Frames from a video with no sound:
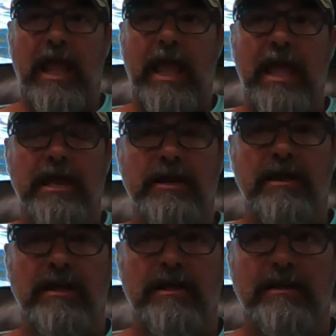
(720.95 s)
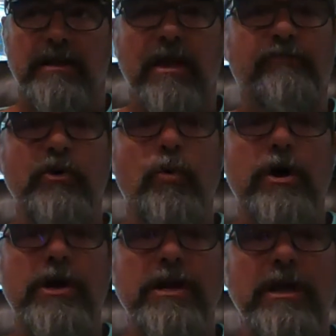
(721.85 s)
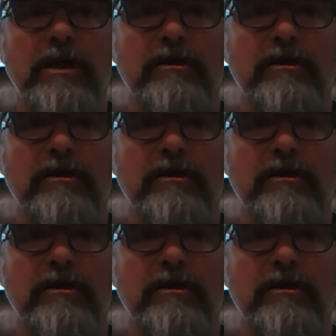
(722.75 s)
and if you would